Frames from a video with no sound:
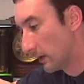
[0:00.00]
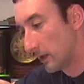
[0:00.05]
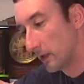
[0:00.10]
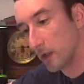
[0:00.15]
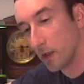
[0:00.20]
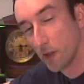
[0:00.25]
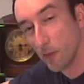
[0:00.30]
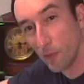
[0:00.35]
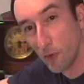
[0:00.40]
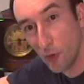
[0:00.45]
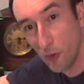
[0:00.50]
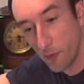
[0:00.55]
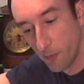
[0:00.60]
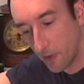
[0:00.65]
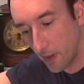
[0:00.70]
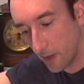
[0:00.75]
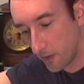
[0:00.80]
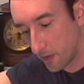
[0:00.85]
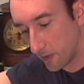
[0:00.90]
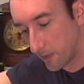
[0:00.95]
And some
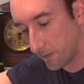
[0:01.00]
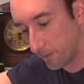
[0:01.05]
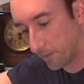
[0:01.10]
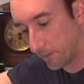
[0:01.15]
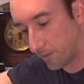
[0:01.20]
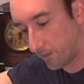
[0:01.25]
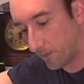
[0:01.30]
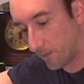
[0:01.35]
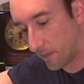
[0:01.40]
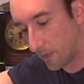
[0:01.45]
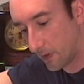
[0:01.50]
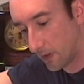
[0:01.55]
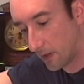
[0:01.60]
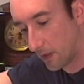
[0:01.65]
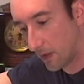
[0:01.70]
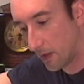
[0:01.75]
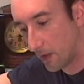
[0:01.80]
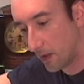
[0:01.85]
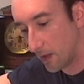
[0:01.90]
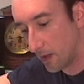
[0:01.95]
toothpicks.
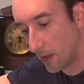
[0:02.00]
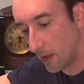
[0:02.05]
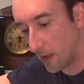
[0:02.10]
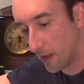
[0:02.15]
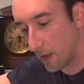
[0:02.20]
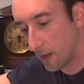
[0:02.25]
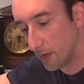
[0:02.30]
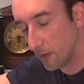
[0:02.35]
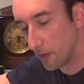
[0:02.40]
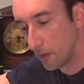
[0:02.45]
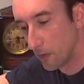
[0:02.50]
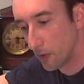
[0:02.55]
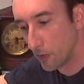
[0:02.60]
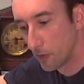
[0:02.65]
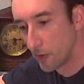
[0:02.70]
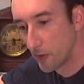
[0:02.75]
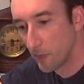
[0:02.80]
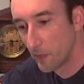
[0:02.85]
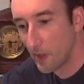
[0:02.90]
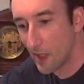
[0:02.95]
And those
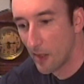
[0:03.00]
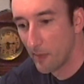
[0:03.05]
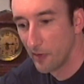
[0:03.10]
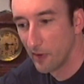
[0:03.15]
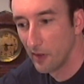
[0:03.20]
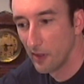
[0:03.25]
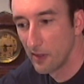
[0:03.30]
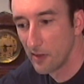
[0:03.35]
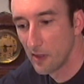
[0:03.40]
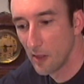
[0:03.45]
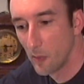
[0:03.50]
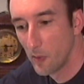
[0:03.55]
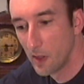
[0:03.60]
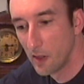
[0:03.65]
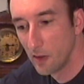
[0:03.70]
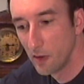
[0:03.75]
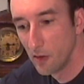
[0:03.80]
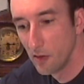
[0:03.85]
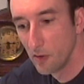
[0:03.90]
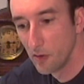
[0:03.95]
are some common things that we
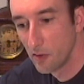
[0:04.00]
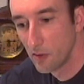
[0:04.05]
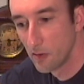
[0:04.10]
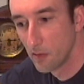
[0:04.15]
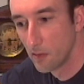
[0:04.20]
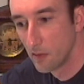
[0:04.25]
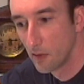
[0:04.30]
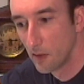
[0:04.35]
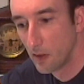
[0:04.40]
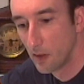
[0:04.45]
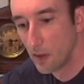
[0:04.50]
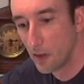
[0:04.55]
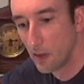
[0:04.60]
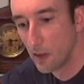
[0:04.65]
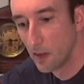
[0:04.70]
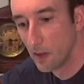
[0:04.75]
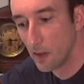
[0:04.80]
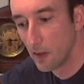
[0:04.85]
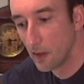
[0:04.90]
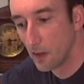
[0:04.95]
can use
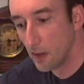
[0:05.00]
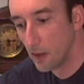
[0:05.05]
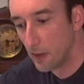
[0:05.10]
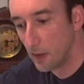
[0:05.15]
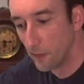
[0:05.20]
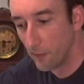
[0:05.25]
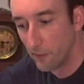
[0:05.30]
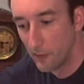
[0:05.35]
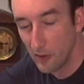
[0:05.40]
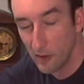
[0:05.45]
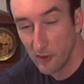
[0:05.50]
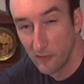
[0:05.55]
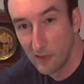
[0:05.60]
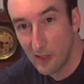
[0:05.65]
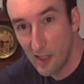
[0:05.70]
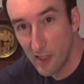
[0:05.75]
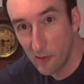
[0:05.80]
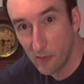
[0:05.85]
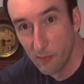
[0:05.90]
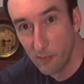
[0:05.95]
in the field of
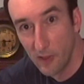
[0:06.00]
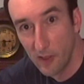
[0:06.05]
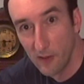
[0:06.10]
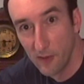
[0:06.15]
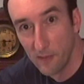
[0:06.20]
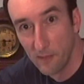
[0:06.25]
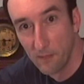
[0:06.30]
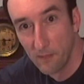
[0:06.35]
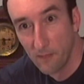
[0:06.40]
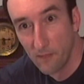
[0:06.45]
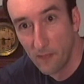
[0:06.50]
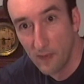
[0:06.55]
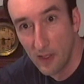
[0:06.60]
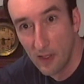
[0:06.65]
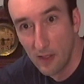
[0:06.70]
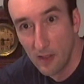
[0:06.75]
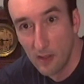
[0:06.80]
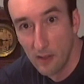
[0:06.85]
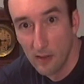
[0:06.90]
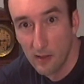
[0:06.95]
clock repair.
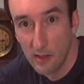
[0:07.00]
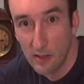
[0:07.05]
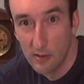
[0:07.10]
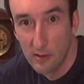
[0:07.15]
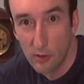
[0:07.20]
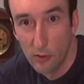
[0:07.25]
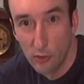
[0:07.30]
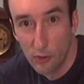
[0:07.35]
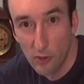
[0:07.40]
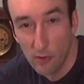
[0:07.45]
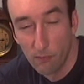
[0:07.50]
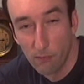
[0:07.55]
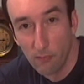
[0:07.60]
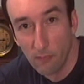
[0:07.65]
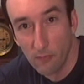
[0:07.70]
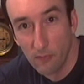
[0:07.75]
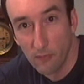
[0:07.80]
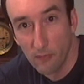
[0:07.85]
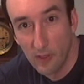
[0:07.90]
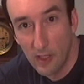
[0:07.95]
Things that you should
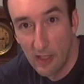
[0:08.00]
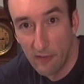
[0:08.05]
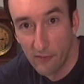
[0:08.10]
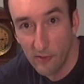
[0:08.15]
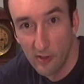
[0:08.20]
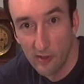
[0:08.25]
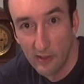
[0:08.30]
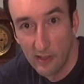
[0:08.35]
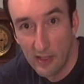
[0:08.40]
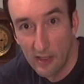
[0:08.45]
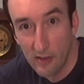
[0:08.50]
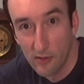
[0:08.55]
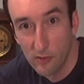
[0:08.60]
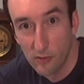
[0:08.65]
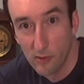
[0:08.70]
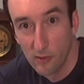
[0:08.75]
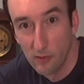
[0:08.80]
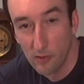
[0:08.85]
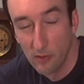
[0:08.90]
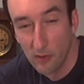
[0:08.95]
have around the house,
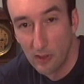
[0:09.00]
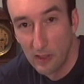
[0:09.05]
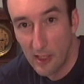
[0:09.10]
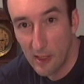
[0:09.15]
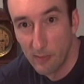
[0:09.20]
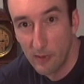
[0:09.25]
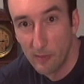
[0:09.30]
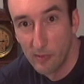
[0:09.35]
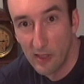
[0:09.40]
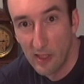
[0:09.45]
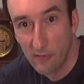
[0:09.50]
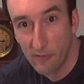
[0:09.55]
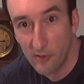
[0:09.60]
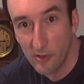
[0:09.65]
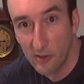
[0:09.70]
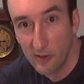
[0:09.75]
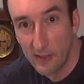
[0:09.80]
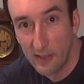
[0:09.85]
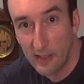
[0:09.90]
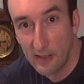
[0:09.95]
or a lot of people have
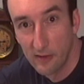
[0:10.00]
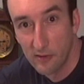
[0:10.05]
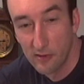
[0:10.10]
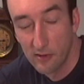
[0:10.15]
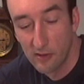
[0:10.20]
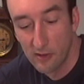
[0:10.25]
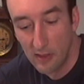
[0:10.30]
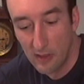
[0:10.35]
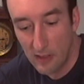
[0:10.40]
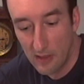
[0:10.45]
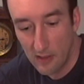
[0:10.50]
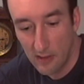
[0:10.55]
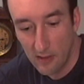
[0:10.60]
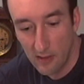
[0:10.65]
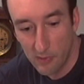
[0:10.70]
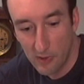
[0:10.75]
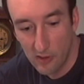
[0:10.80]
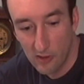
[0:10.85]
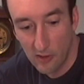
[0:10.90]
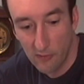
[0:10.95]
around the house,
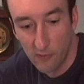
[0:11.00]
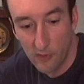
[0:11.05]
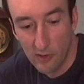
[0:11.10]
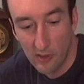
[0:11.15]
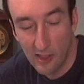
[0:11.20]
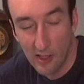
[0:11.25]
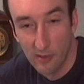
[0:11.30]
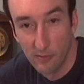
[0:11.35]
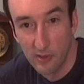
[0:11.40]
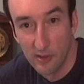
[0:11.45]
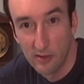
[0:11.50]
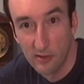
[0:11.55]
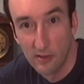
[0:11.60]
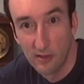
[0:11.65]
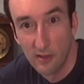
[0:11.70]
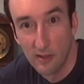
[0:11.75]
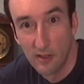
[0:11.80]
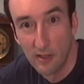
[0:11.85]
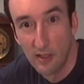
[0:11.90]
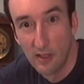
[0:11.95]
especially if you're a hobbyist.
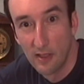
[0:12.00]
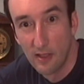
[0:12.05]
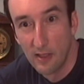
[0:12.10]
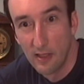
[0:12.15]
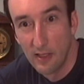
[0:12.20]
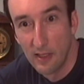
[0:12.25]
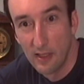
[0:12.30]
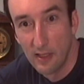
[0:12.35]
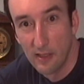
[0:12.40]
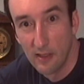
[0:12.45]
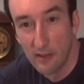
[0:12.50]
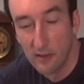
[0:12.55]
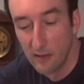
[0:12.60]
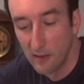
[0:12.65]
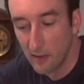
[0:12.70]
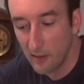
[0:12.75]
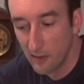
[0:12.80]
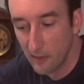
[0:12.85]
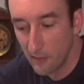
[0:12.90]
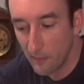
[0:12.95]
And
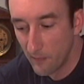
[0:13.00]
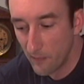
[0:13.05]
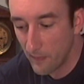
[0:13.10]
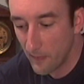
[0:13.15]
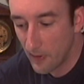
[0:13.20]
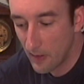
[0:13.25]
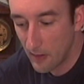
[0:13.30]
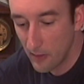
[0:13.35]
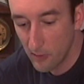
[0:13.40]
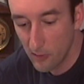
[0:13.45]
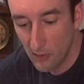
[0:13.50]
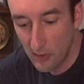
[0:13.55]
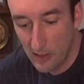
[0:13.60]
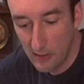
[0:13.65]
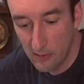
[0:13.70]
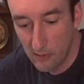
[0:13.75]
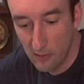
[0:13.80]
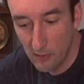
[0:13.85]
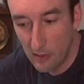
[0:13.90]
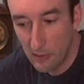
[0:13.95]

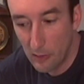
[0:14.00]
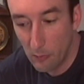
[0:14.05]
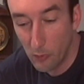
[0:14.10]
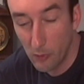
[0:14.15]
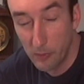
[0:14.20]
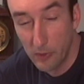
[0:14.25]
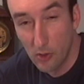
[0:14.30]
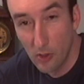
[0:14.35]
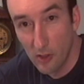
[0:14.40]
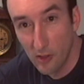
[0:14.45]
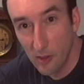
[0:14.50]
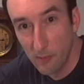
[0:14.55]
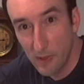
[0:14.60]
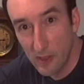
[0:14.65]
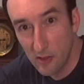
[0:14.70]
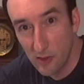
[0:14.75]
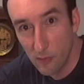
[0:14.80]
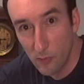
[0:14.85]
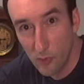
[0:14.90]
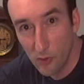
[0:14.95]
and then we'll be talking
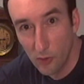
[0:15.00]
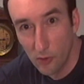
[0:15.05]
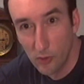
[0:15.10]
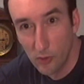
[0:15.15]
about some more